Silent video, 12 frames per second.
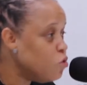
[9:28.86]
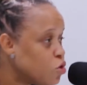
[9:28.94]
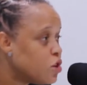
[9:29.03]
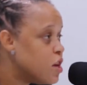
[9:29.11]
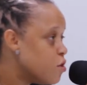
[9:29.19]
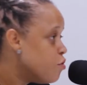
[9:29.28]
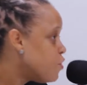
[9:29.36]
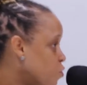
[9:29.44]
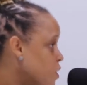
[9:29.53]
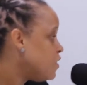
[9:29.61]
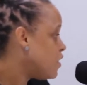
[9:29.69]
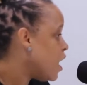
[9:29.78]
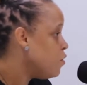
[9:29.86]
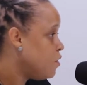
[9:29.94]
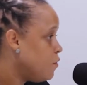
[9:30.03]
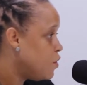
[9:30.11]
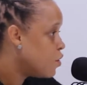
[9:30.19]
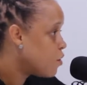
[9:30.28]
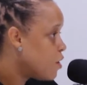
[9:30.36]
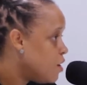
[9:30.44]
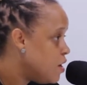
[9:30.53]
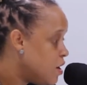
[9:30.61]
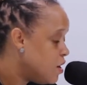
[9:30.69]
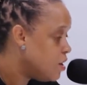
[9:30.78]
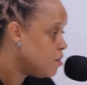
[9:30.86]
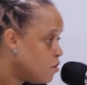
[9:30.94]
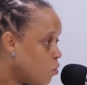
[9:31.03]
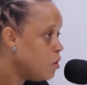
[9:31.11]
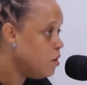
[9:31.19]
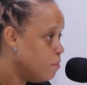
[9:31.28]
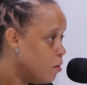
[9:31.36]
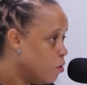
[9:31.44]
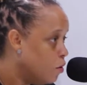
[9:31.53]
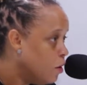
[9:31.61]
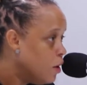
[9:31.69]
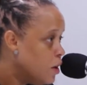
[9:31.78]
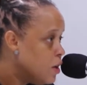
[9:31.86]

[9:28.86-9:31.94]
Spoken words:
you should hear the sweet sounds of urine hitting the toilet bowl.